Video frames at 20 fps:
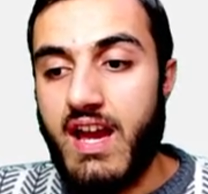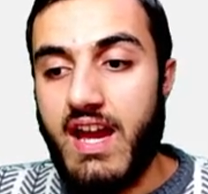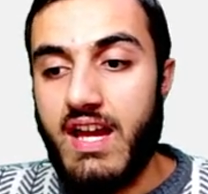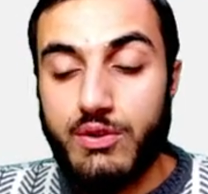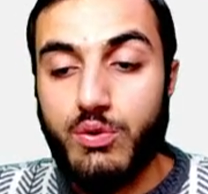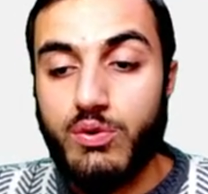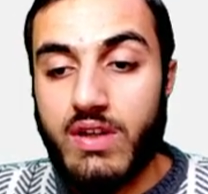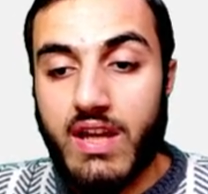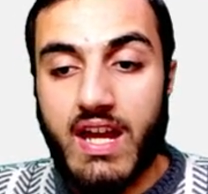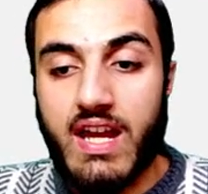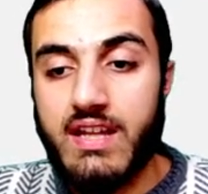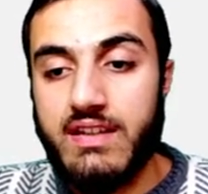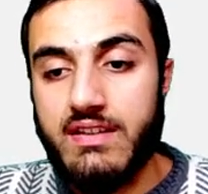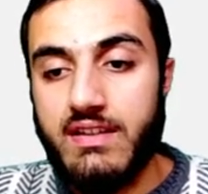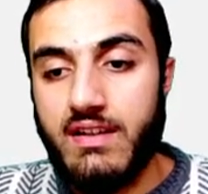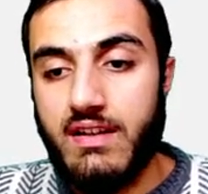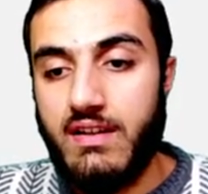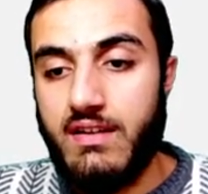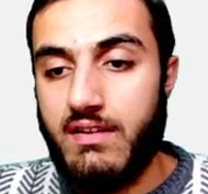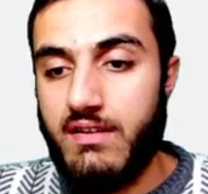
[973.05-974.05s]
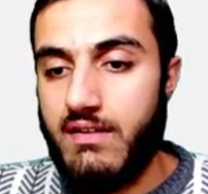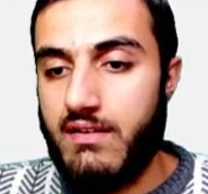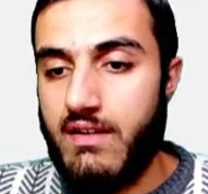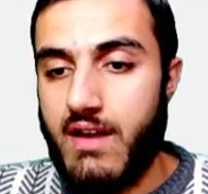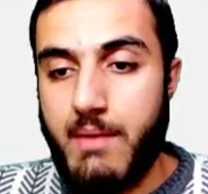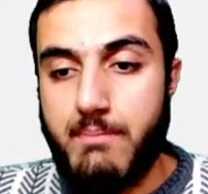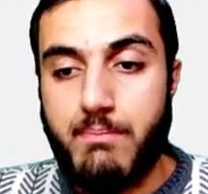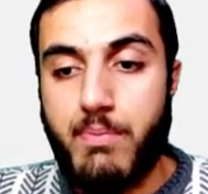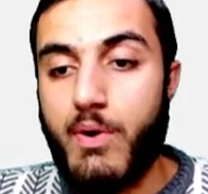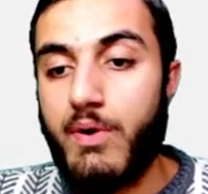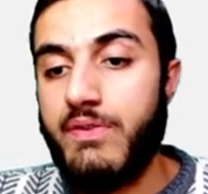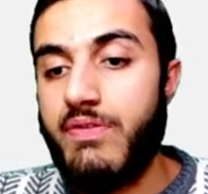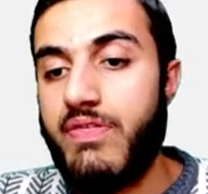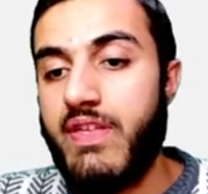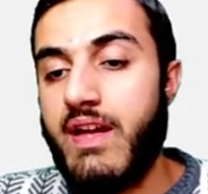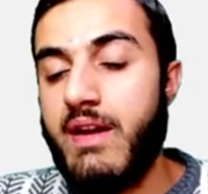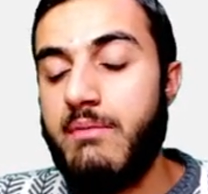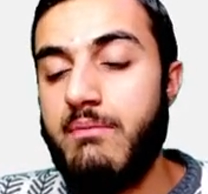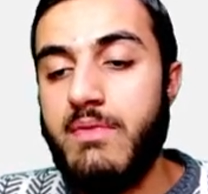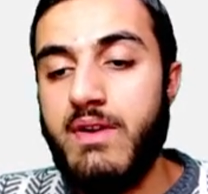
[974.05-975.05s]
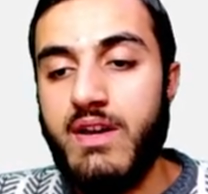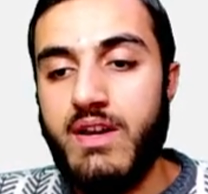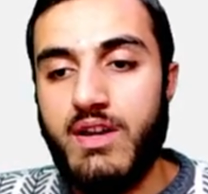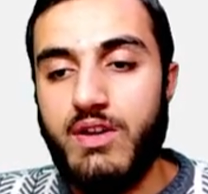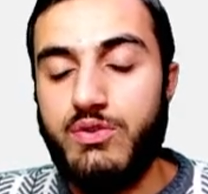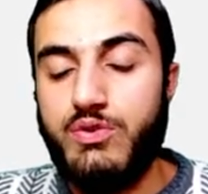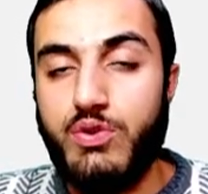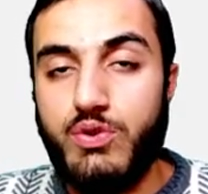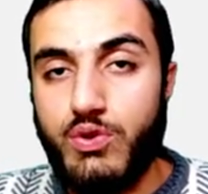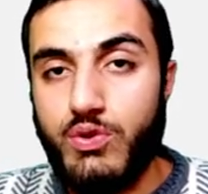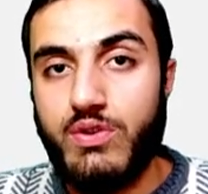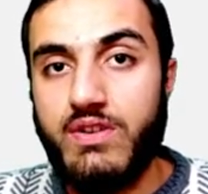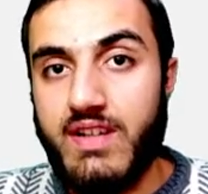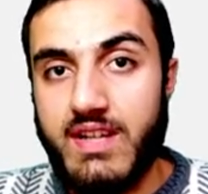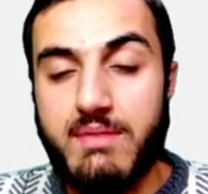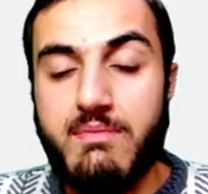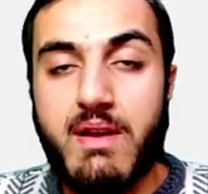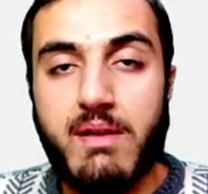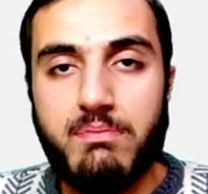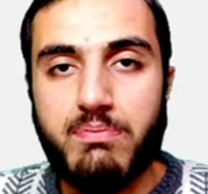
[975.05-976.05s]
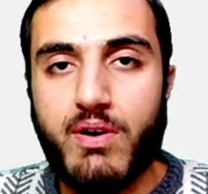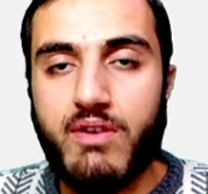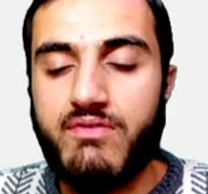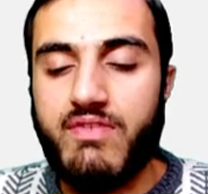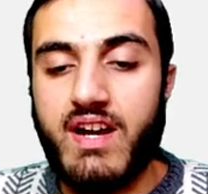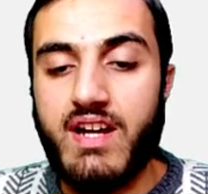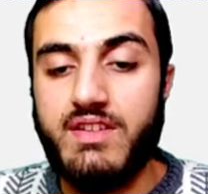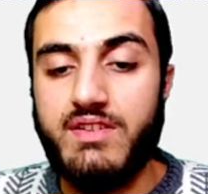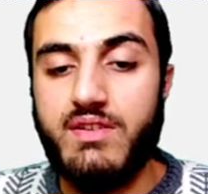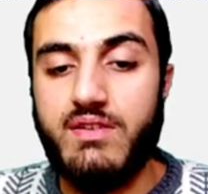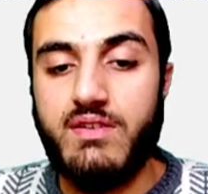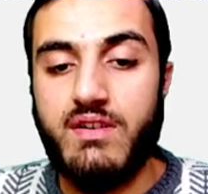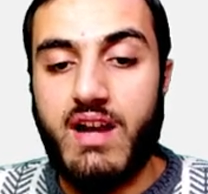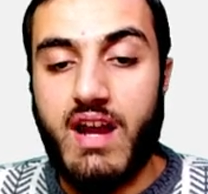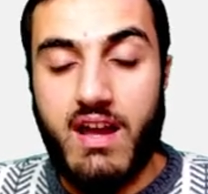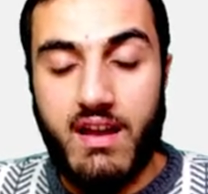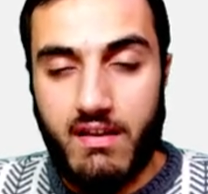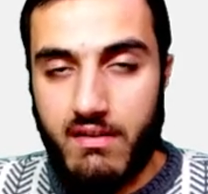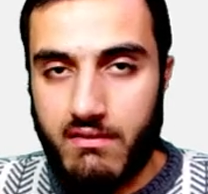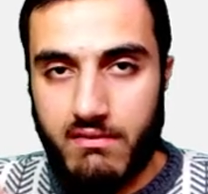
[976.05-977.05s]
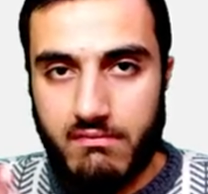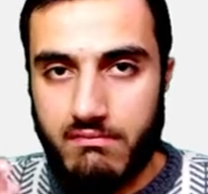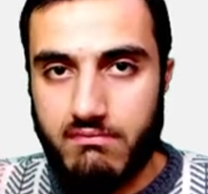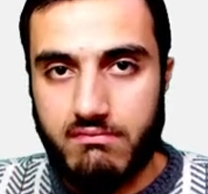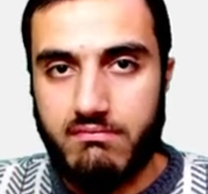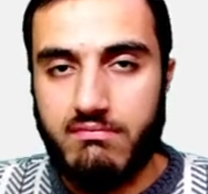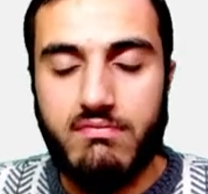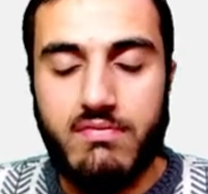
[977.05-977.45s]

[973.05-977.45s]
and you can uh, import them into your email provider uh,